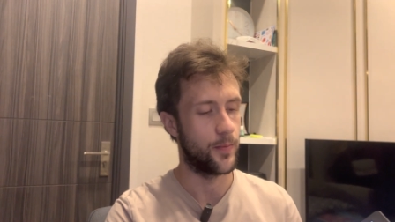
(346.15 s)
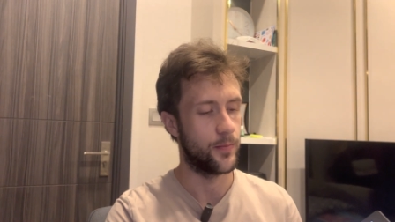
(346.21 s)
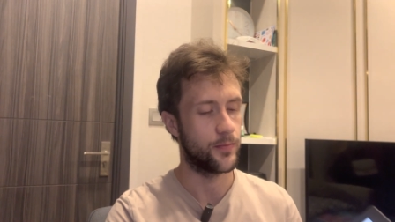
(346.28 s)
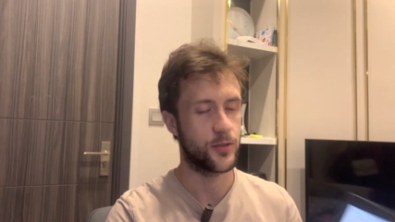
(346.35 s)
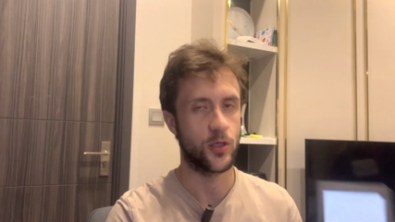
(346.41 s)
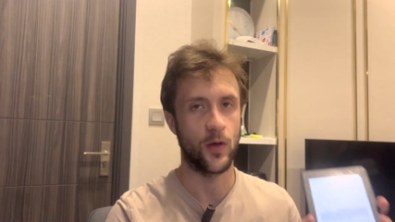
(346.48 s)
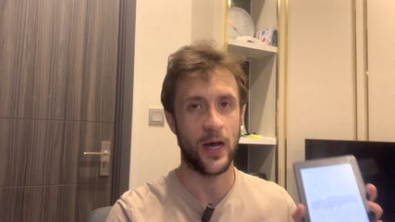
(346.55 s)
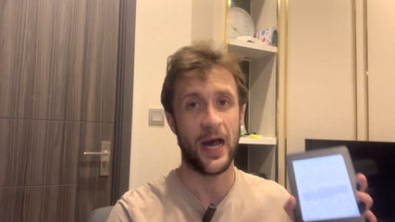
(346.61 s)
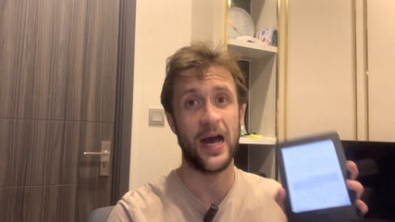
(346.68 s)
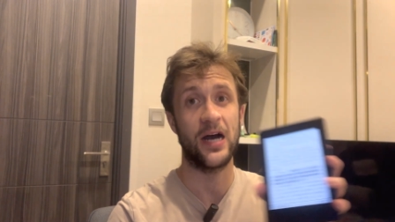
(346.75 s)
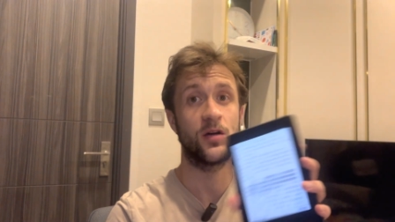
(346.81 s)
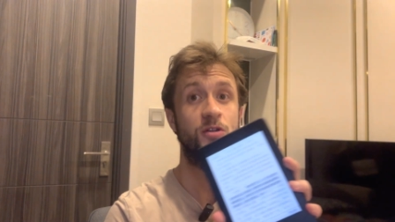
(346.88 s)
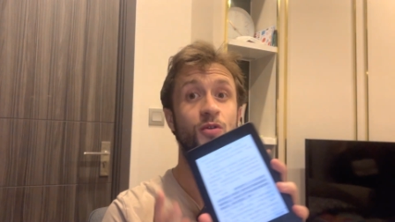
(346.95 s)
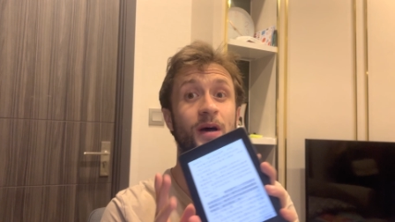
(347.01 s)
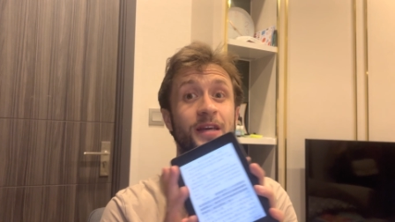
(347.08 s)
So
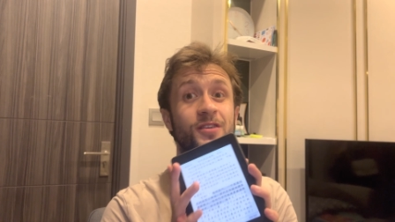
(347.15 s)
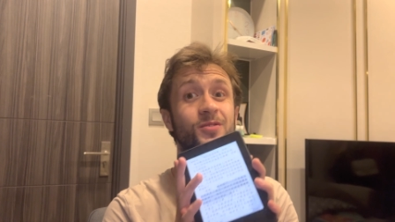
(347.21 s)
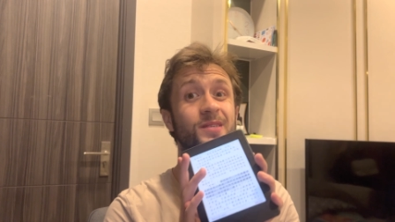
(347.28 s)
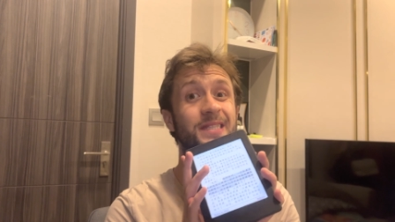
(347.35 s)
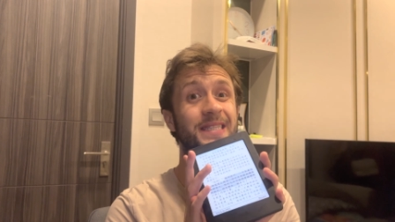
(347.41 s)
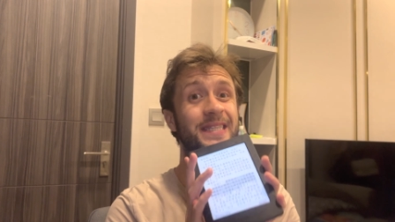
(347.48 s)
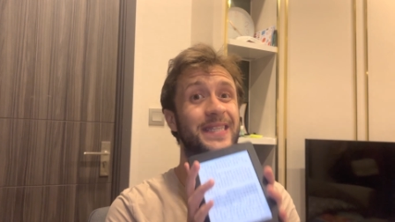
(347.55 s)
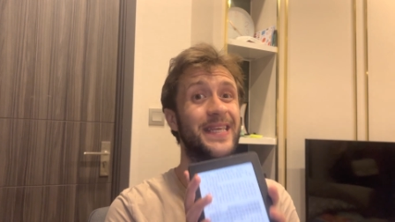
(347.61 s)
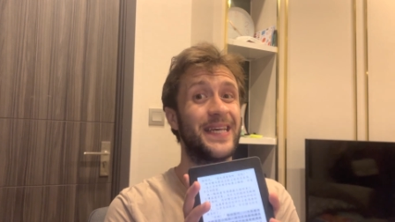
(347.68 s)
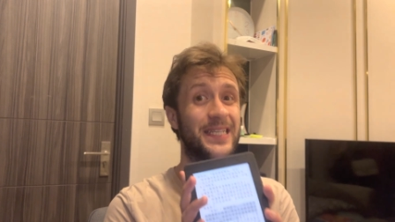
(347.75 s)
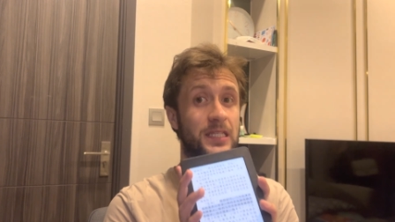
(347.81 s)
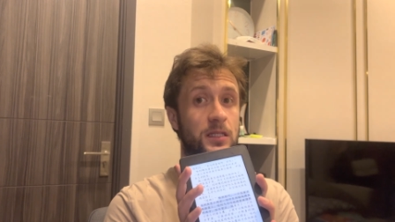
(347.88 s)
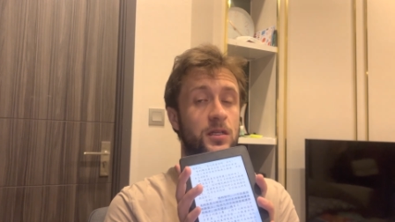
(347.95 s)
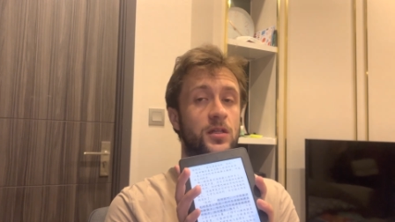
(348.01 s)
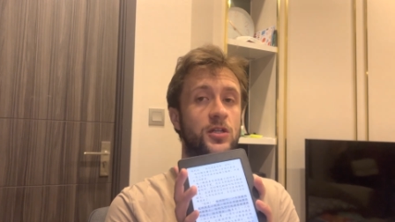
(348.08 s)
how do I use
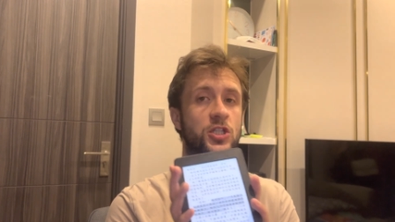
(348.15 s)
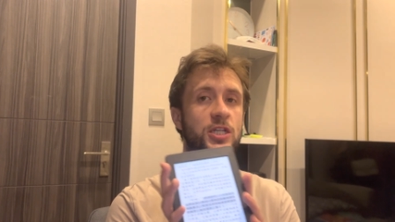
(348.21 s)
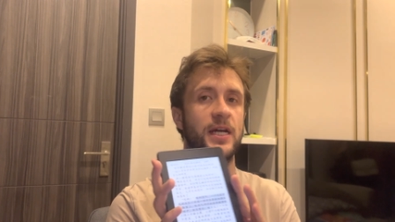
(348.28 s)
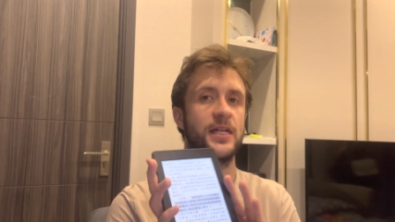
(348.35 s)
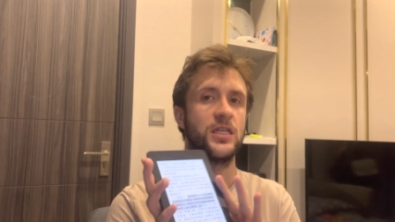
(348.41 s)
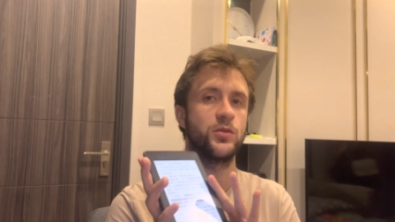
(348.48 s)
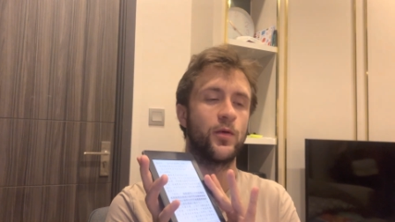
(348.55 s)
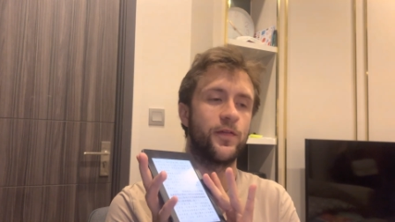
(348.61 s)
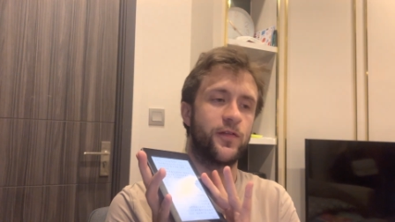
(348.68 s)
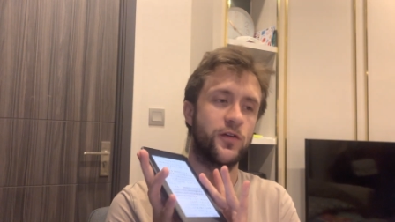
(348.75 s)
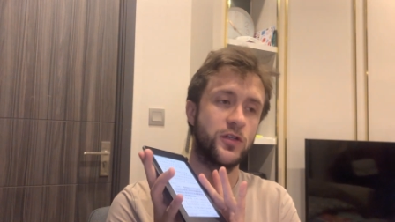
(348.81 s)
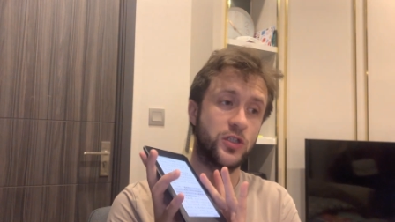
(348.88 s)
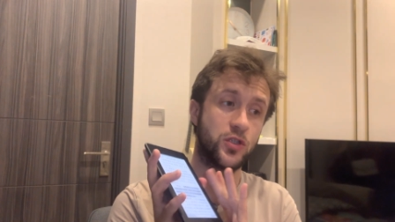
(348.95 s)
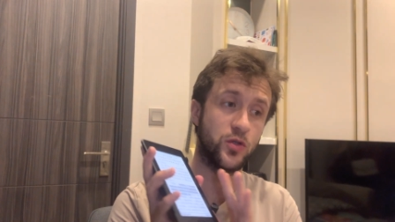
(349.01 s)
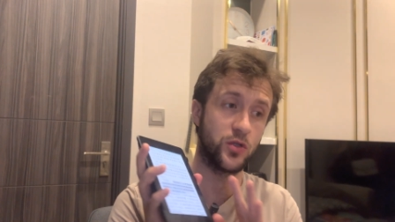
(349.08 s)
this to learn Chinese? Well,
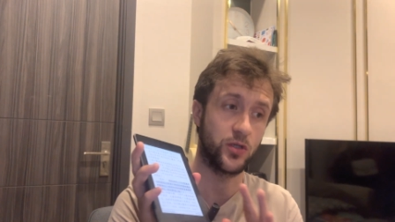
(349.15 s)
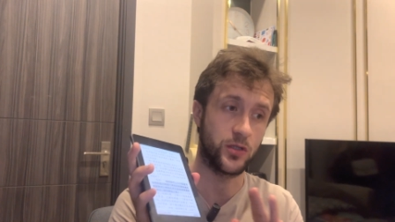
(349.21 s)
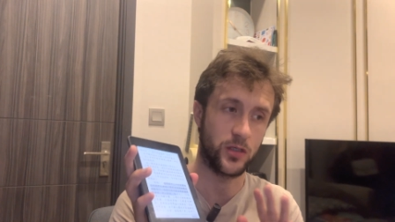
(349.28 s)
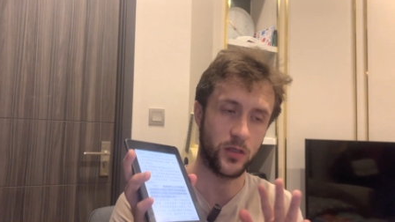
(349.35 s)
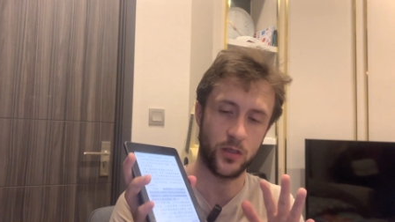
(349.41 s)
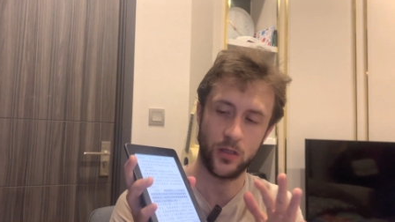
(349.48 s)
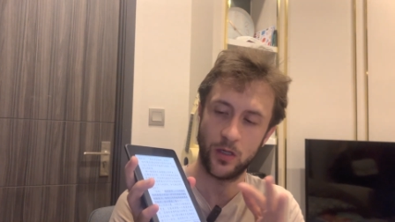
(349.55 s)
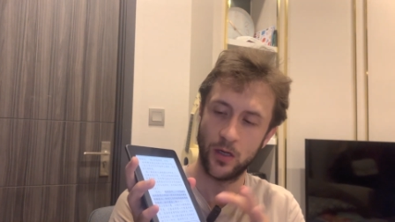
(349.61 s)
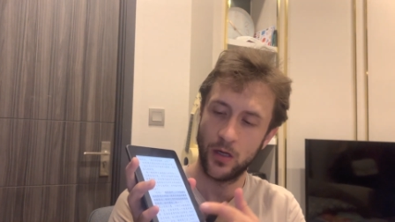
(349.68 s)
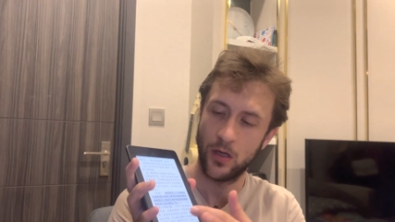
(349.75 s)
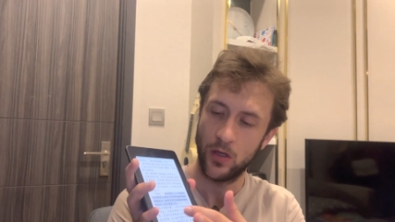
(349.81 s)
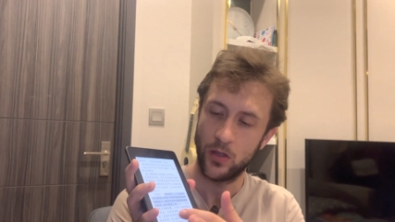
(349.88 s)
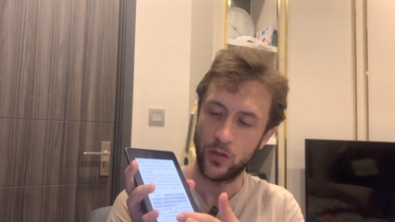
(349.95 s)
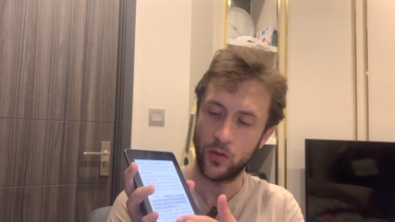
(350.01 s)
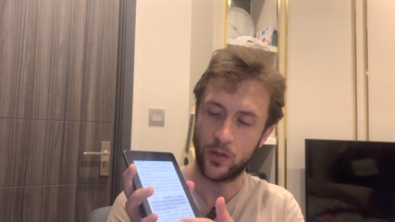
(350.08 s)
first
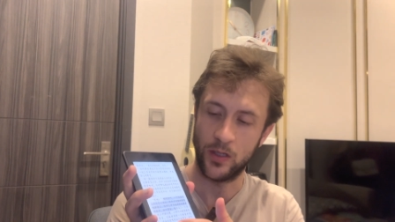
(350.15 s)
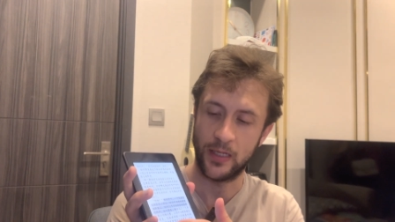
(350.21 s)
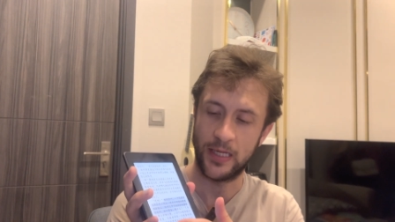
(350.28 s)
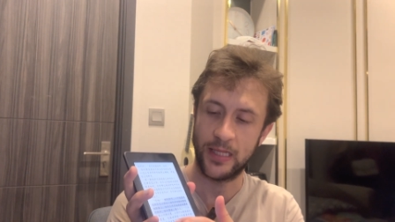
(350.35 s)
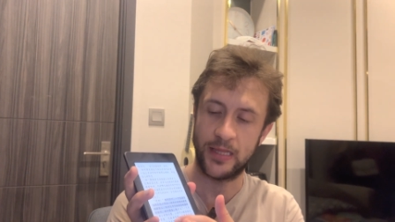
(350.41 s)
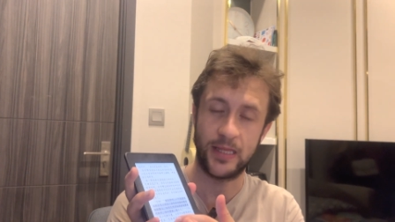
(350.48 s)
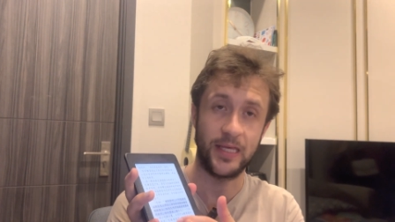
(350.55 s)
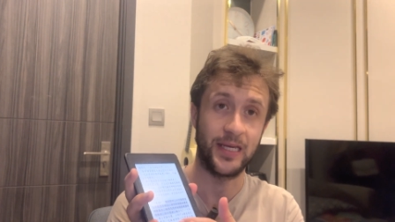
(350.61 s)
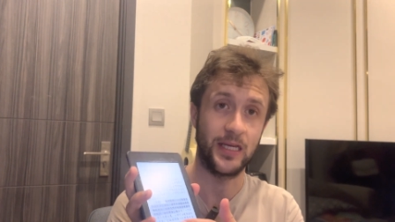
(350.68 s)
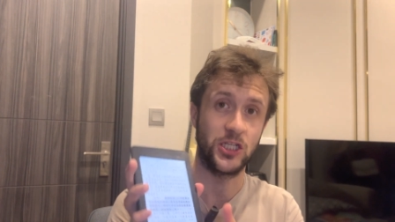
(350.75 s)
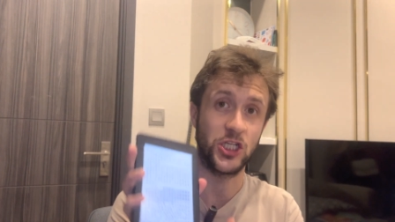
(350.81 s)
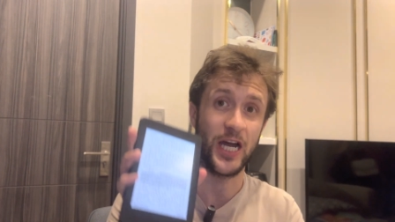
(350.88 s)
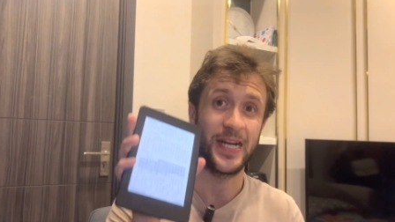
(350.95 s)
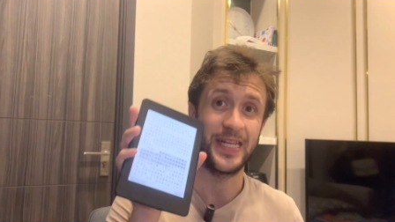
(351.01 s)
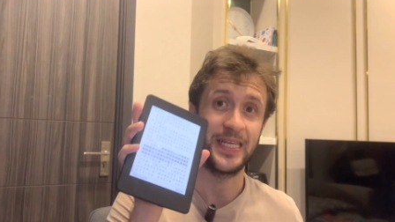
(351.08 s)
you could get the
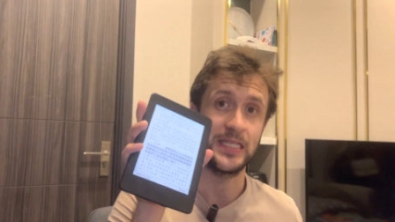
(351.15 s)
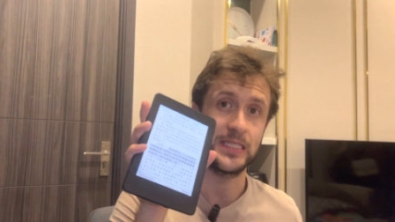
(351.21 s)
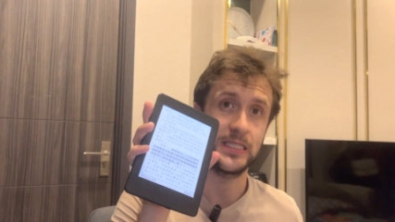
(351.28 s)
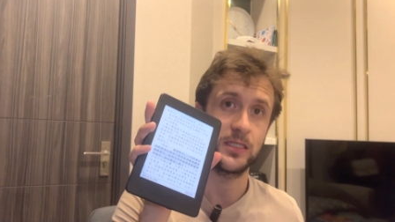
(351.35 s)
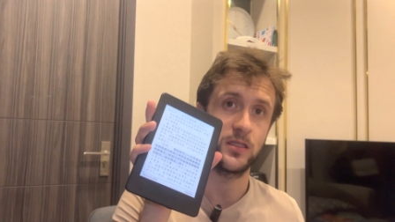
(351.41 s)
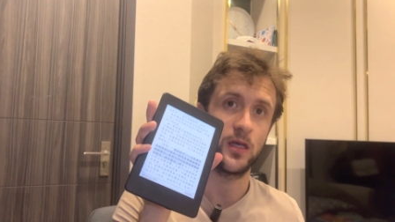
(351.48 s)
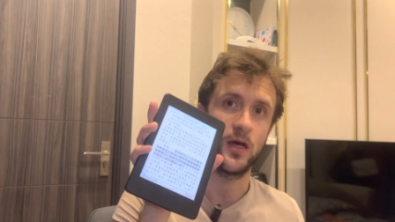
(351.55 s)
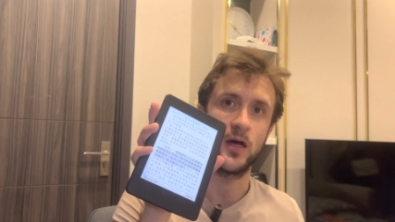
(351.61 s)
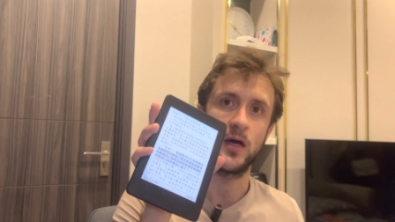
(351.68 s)
Chinese.